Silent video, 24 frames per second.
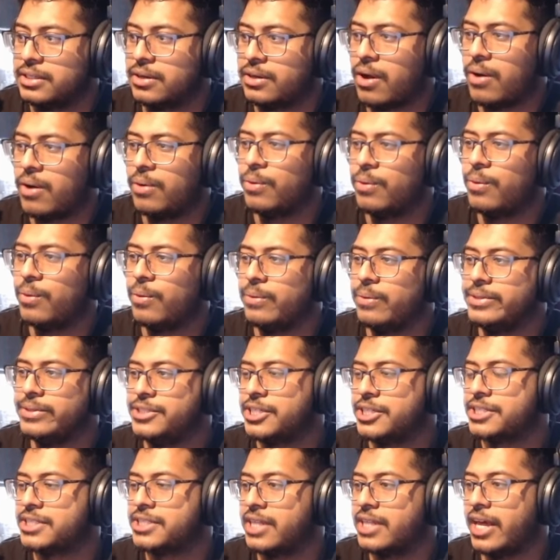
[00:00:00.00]
or oh,
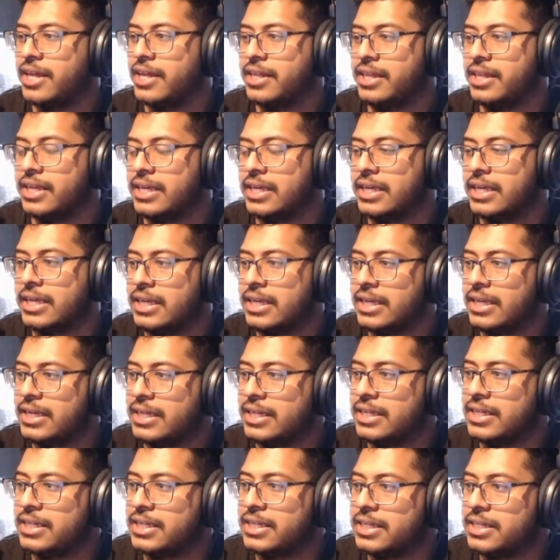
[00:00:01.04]
just slightly.
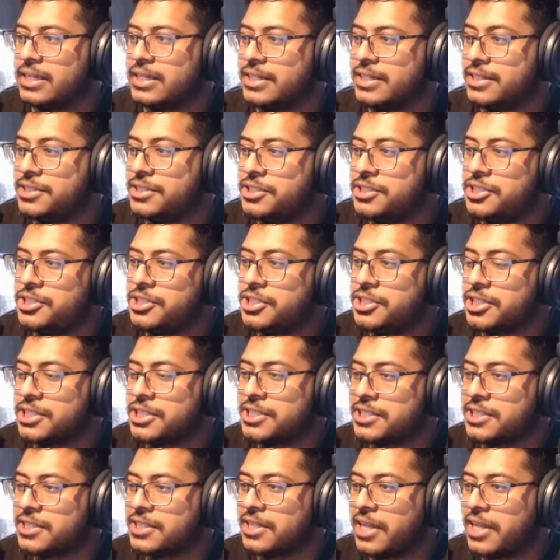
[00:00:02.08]
Just
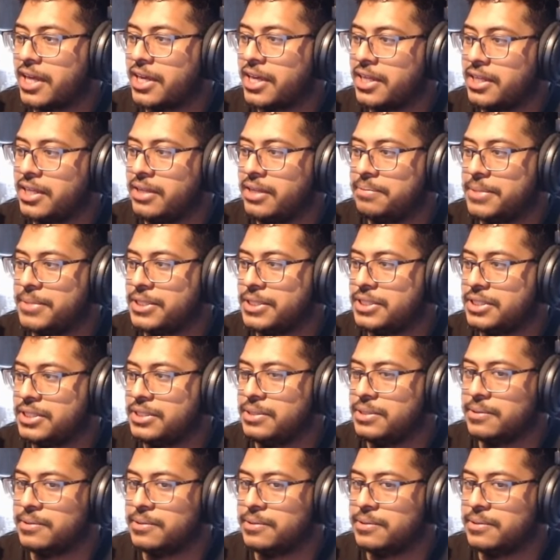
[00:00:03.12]
slightly pushes you